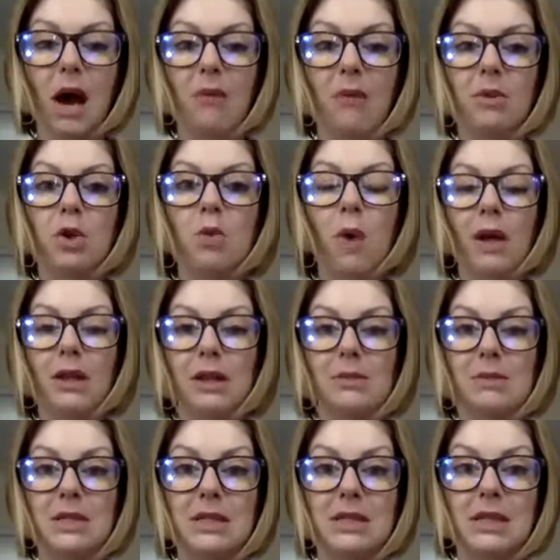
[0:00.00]
You want them
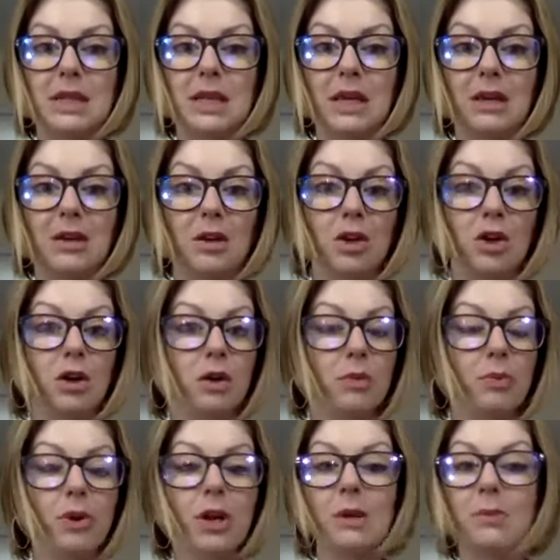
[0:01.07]
to see your
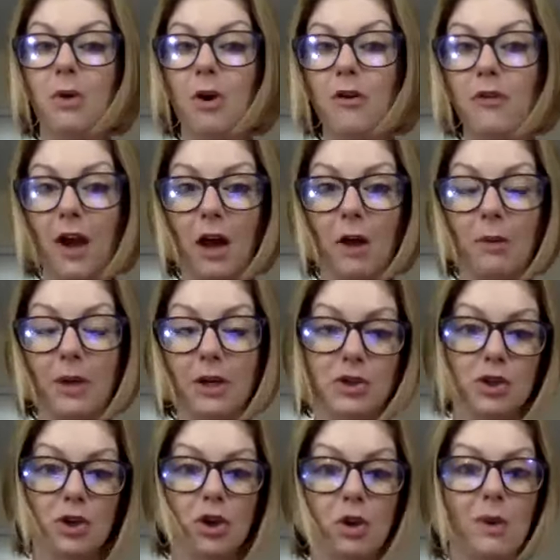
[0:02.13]
pretty profile
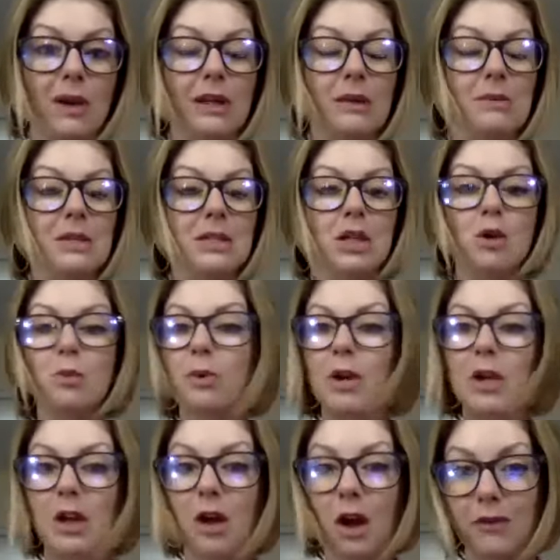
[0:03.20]
picture. You want them to see your
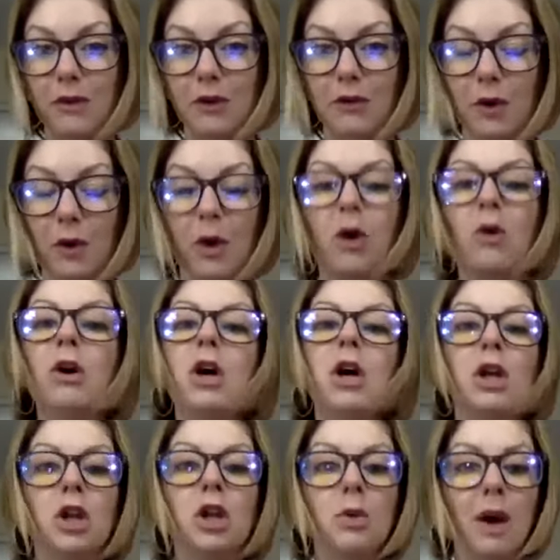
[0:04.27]
pretty cover photo.
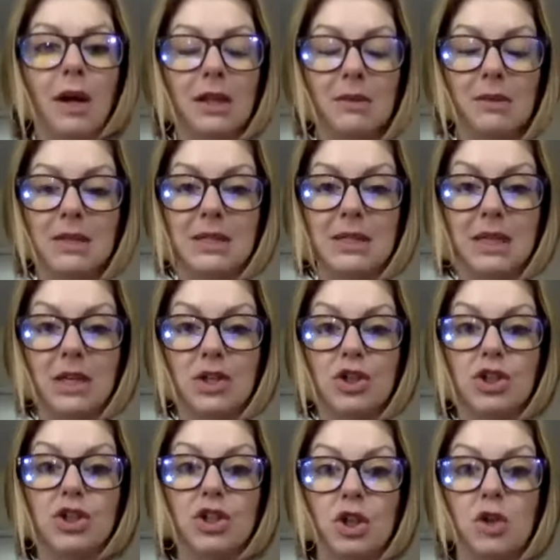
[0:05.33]
You want them to see
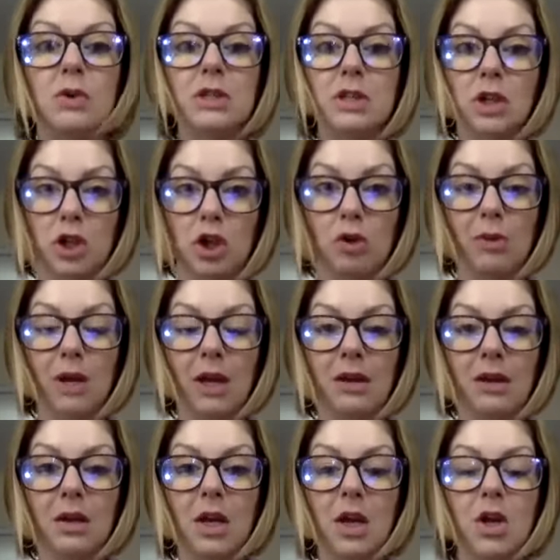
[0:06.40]
just you as a
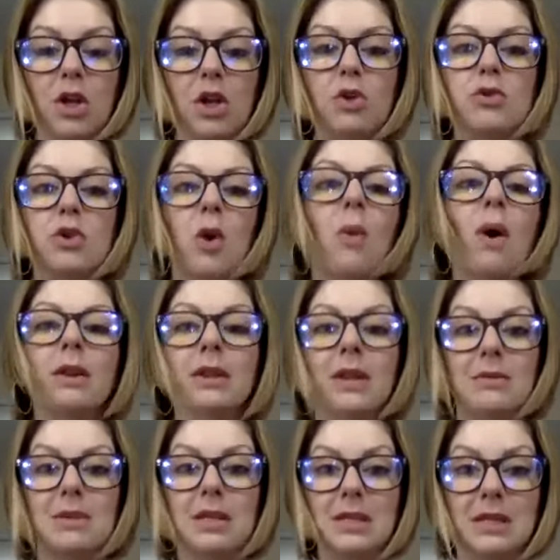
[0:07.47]
human. You don't want
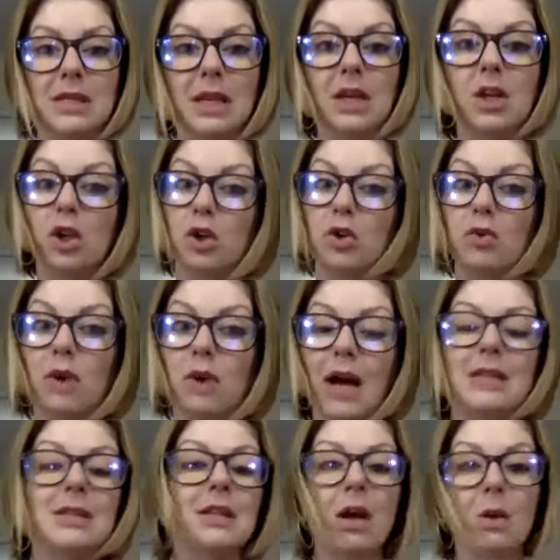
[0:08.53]
them to see you
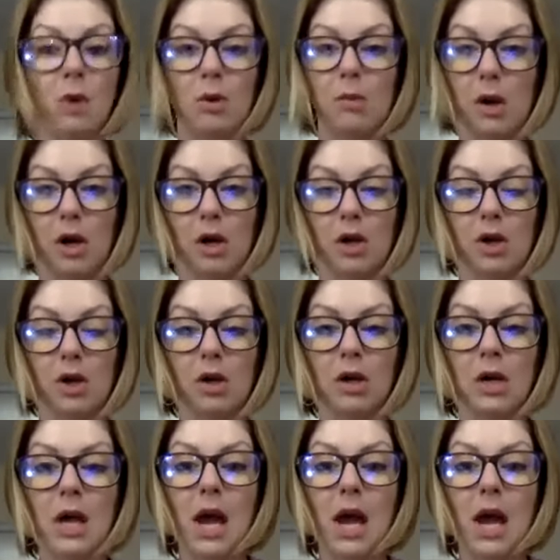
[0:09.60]
as a network marketer.